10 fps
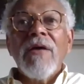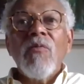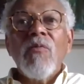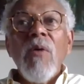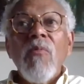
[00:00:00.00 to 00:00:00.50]

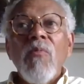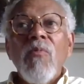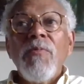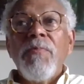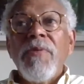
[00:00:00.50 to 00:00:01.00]
what
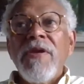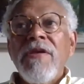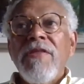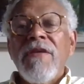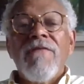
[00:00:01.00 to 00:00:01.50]
would
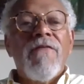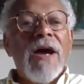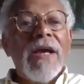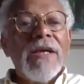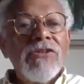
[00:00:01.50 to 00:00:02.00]
be the
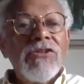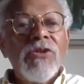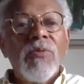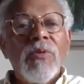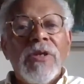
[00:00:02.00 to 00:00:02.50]
advice
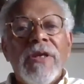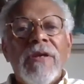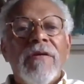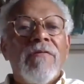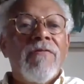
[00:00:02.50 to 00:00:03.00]
you would
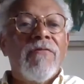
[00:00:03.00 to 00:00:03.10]
give,